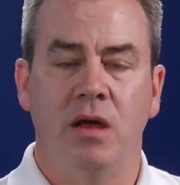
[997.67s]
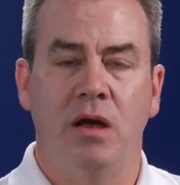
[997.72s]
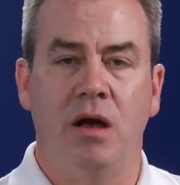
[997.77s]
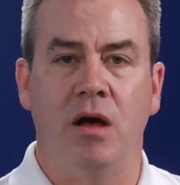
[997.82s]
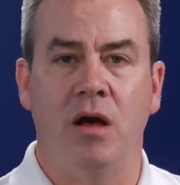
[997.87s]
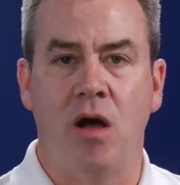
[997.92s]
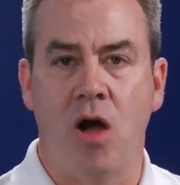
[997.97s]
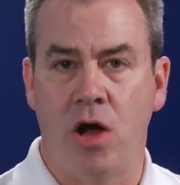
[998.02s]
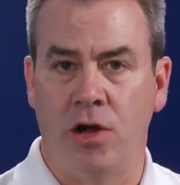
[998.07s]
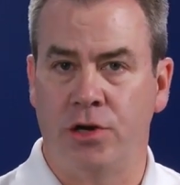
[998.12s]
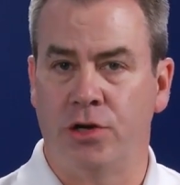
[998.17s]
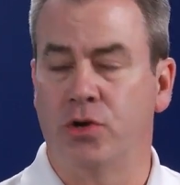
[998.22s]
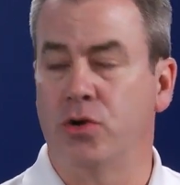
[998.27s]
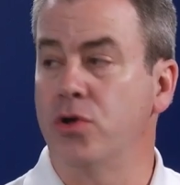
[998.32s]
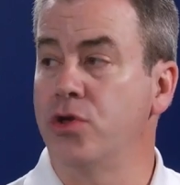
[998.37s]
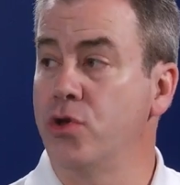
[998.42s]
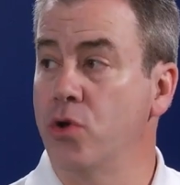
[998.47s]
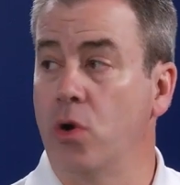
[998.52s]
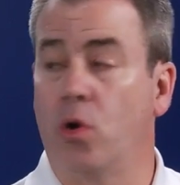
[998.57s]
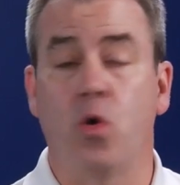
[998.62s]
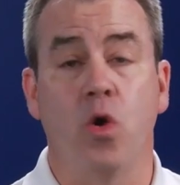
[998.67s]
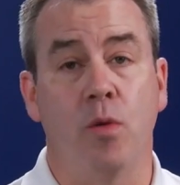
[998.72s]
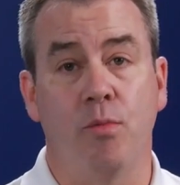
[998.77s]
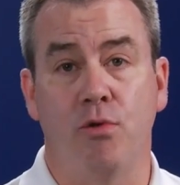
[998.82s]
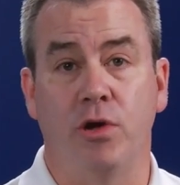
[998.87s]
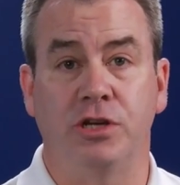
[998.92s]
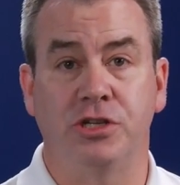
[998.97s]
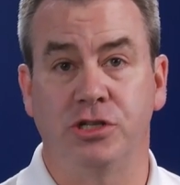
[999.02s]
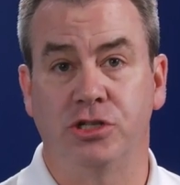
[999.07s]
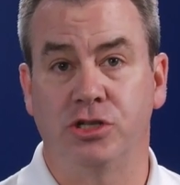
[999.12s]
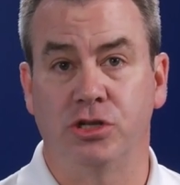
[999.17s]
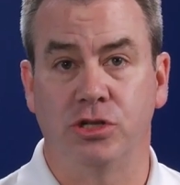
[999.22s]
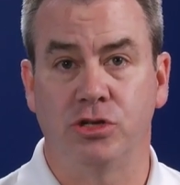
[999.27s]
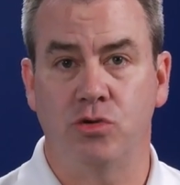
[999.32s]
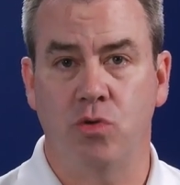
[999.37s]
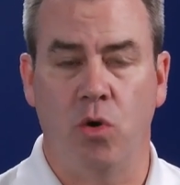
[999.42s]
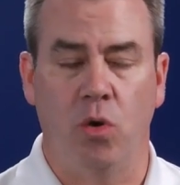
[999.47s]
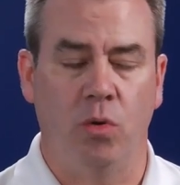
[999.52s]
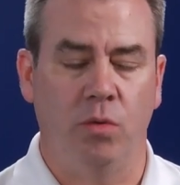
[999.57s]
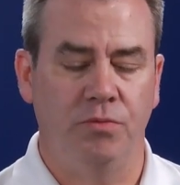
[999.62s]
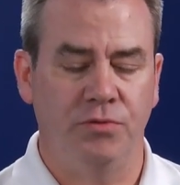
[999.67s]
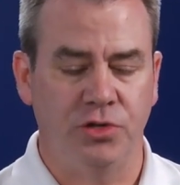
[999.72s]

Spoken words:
under your corporation's control.